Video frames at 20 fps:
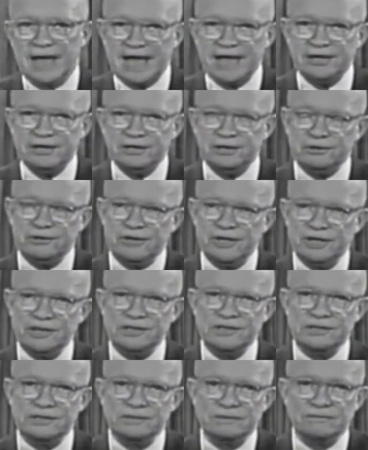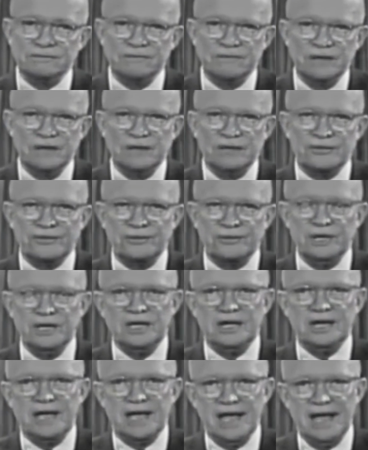Added to this,
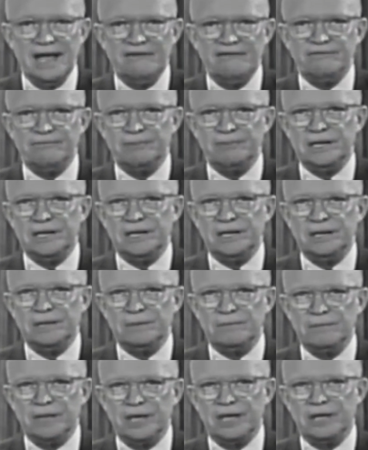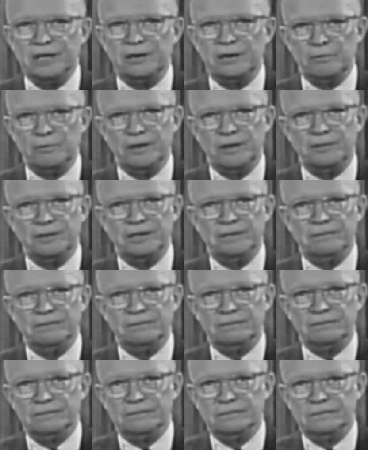3.5 million men and
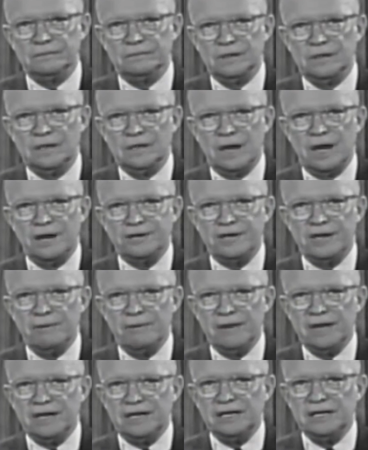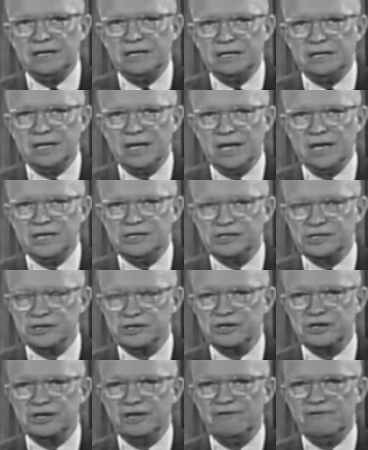women are directly engaged in
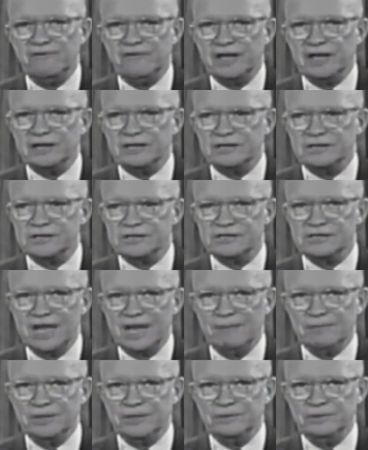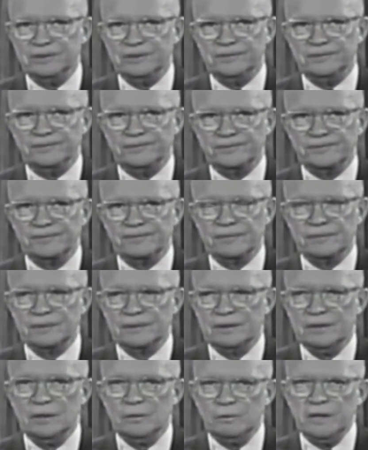the defense establishment.
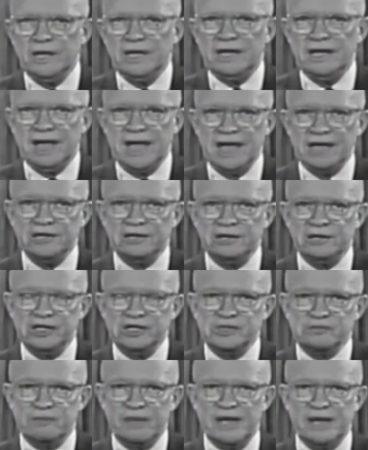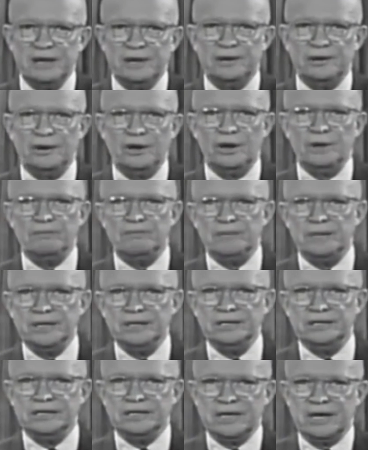We annually spend
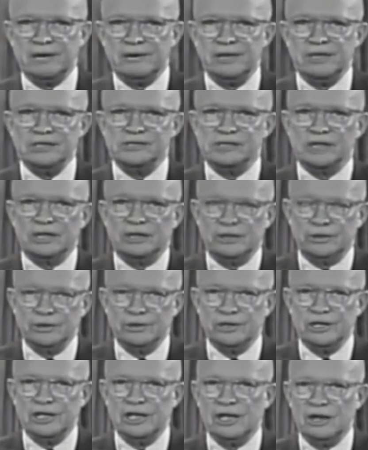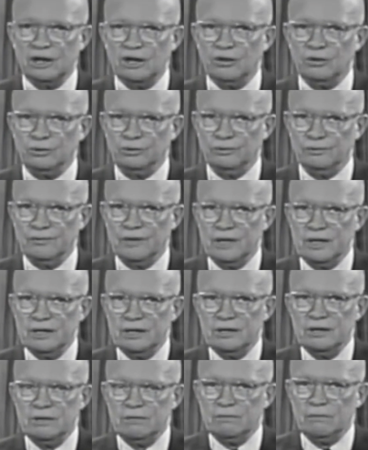on military security alone
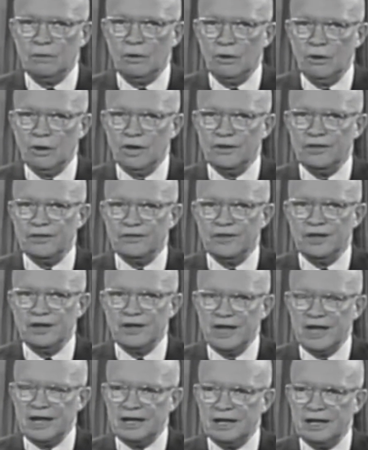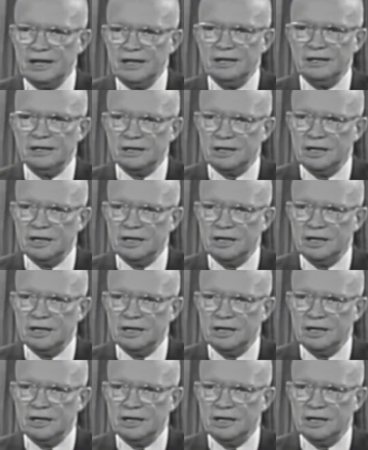more than the net